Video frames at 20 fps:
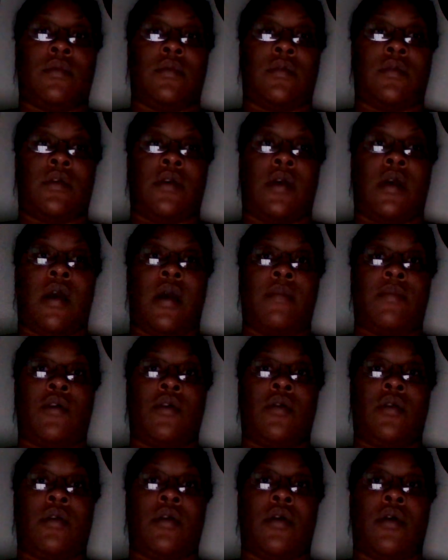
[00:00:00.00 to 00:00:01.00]
Uh, I'm
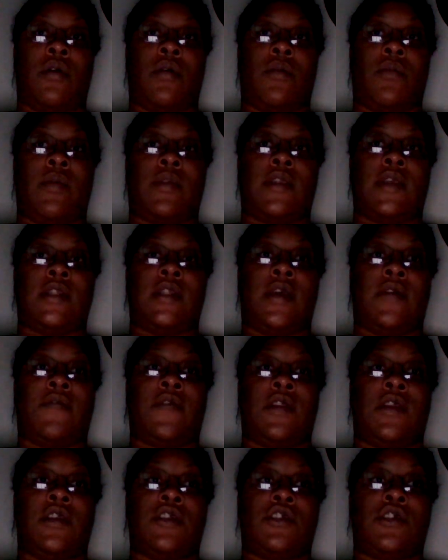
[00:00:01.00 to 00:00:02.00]
going to go with the
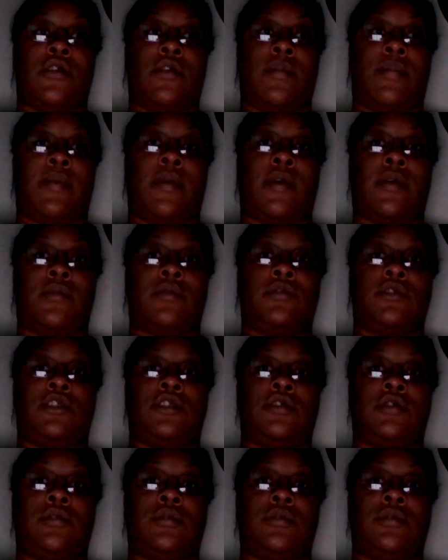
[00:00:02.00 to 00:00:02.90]
definition approach.